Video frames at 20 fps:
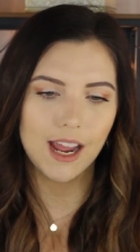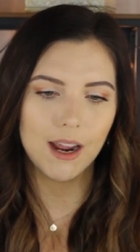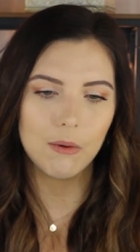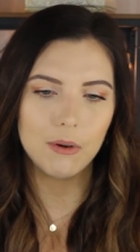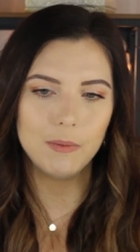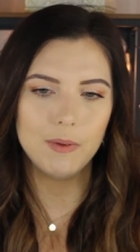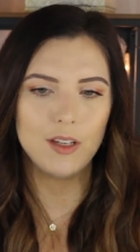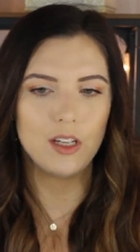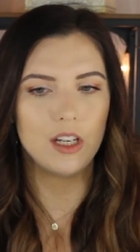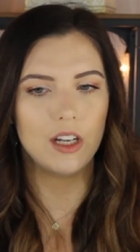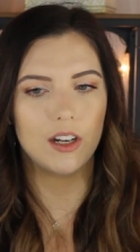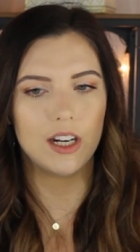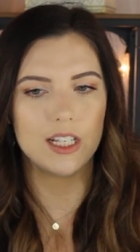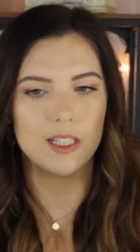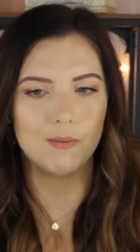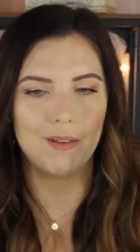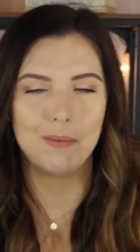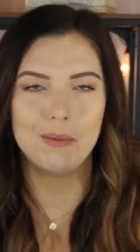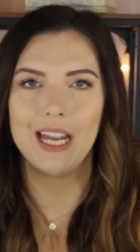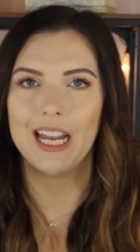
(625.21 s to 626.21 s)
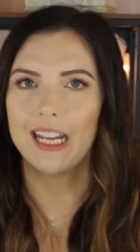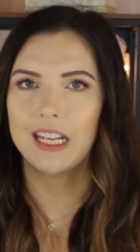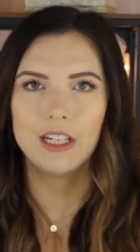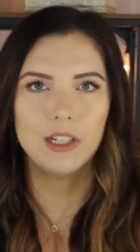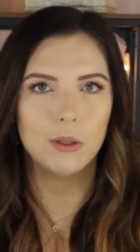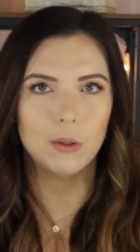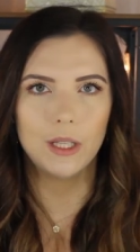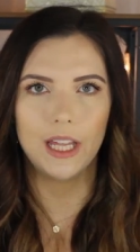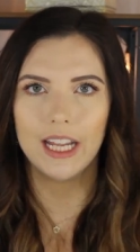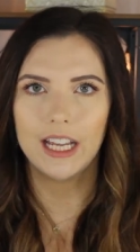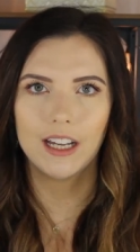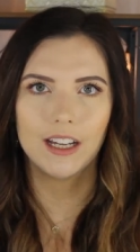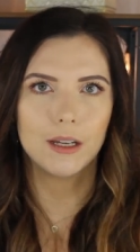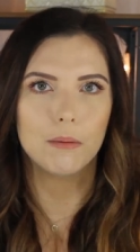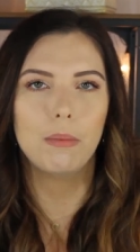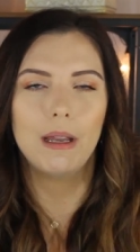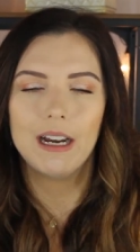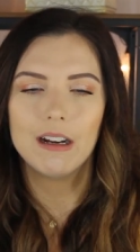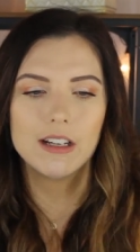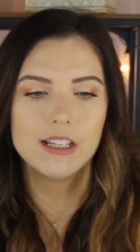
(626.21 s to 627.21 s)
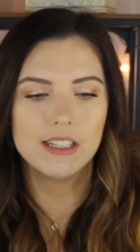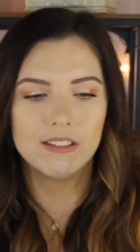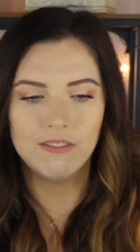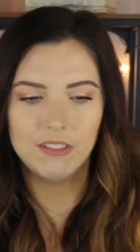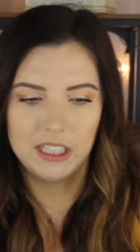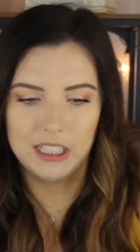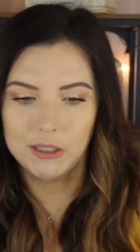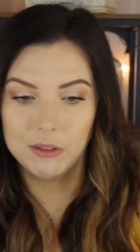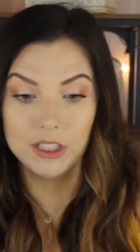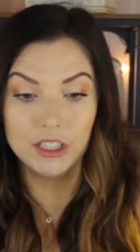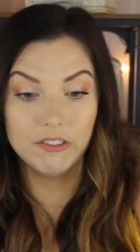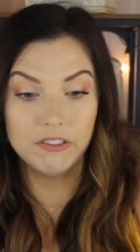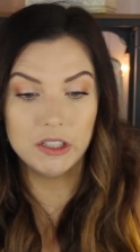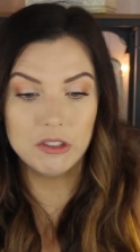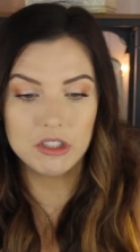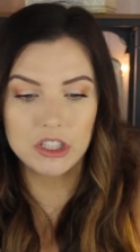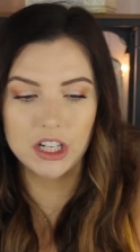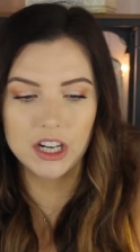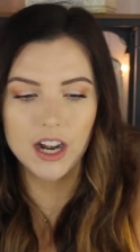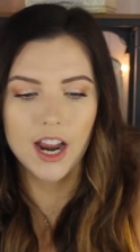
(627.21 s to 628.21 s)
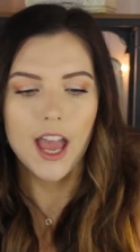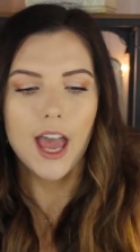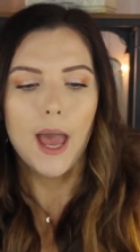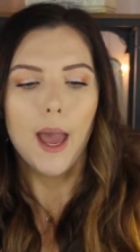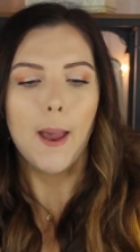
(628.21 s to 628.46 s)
I would be curious, maybe I can do like a comparison video in the future.